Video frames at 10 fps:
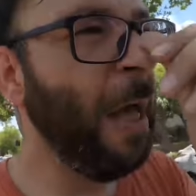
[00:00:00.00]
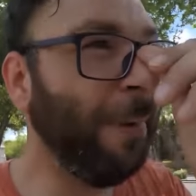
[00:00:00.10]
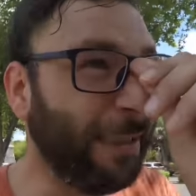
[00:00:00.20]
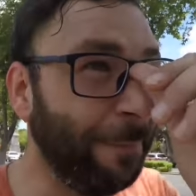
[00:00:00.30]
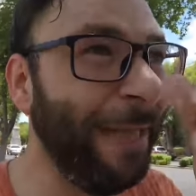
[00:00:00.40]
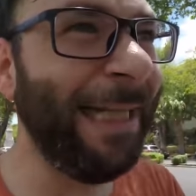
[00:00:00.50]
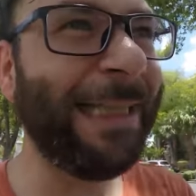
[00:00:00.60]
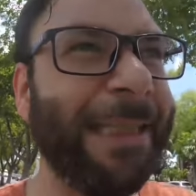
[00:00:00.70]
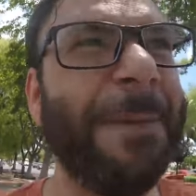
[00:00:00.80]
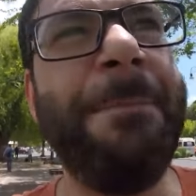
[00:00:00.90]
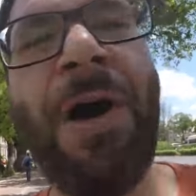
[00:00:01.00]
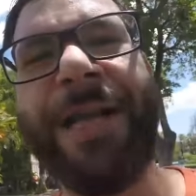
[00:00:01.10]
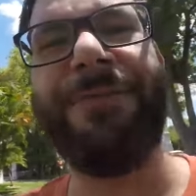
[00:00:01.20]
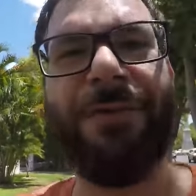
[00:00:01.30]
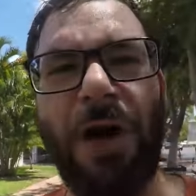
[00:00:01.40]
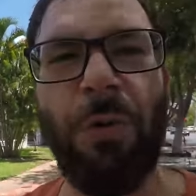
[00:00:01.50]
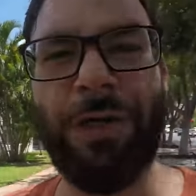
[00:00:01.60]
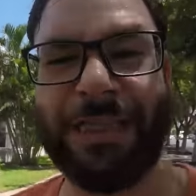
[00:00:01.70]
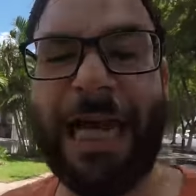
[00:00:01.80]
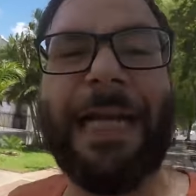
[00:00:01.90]
But the minute that the money flow
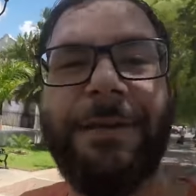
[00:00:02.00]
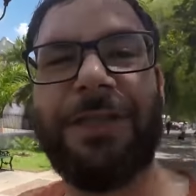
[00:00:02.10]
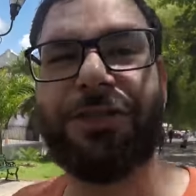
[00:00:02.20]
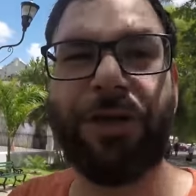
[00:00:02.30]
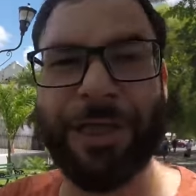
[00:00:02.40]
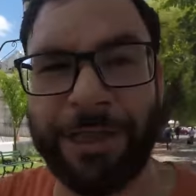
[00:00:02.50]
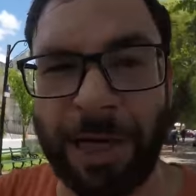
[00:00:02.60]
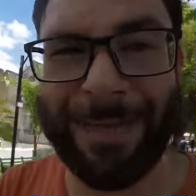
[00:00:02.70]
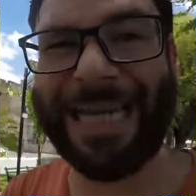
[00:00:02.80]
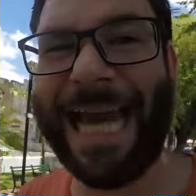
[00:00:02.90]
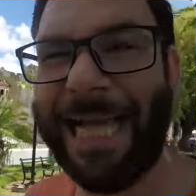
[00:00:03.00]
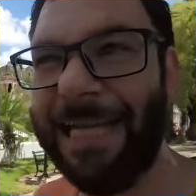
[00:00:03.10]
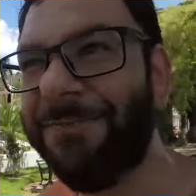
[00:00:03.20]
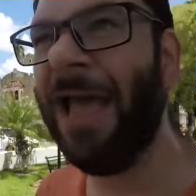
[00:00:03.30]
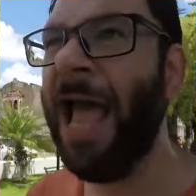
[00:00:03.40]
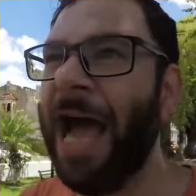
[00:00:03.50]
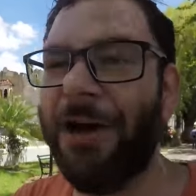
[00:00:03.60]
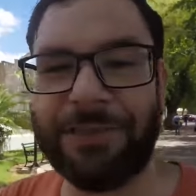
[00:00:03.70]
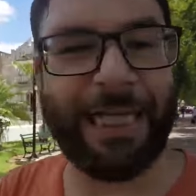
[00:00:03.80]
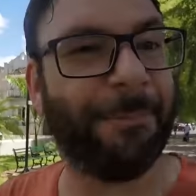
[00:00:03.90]
was kind of starting to come in negative, I
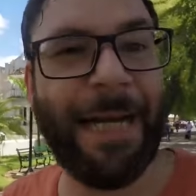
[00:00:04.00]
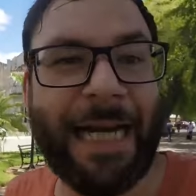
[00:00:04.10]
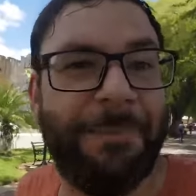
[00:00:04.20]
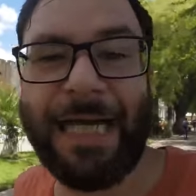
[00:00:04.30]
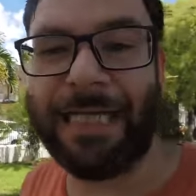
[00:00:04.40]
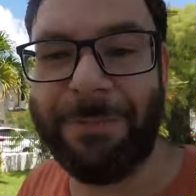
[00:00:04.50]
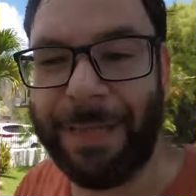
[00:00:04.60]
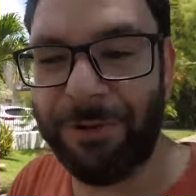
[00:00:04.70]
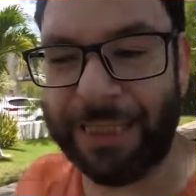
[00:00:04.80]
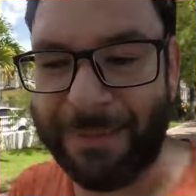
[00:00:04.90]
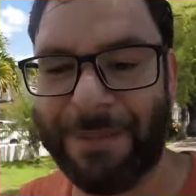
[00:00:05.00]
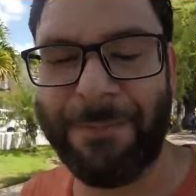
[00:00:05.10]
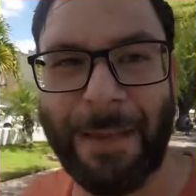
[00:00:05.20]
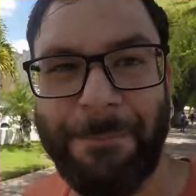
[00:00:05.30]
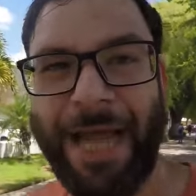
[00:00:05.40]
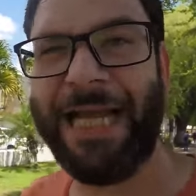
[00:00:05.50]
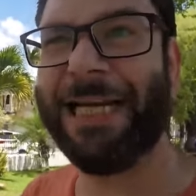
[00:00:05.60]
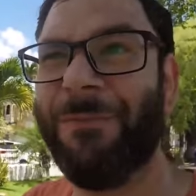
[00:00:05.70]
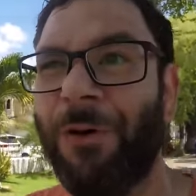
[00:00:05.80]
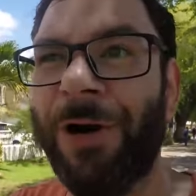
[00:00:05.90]
was like, man, I'm not going to be able to keep them at bay
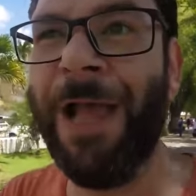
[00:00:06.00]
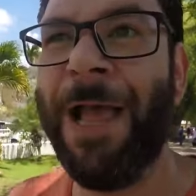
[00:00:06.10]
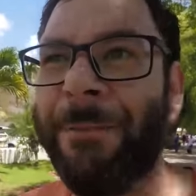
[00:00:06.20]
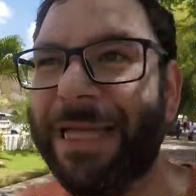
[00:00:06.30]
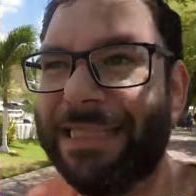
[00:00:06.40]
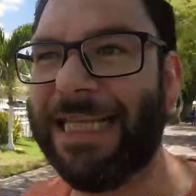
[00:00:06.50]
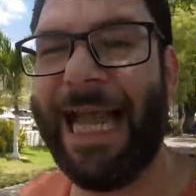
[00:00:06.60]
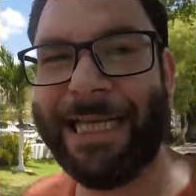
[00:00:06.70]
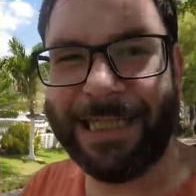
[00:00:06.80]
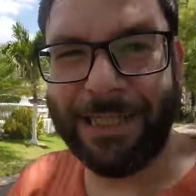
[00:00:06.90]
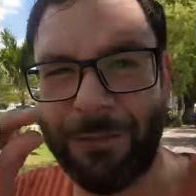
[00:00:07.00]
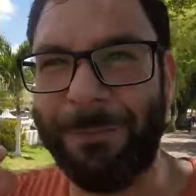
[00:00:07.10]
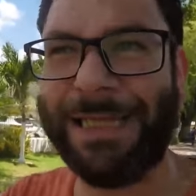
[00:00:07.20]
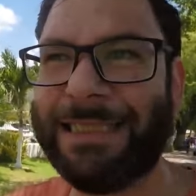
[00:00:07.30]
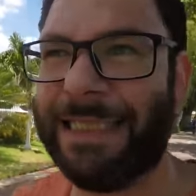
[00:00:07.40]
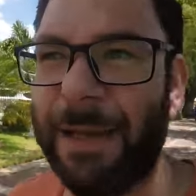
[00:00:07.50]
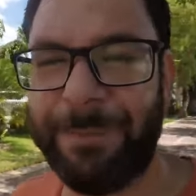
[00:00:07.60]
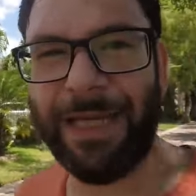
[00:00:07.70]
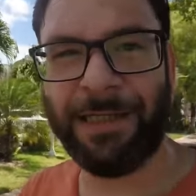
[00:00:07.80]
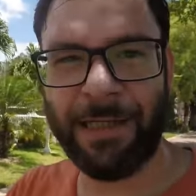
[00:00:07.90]
anymore because any little misstep
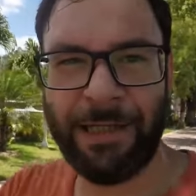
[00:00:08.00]
and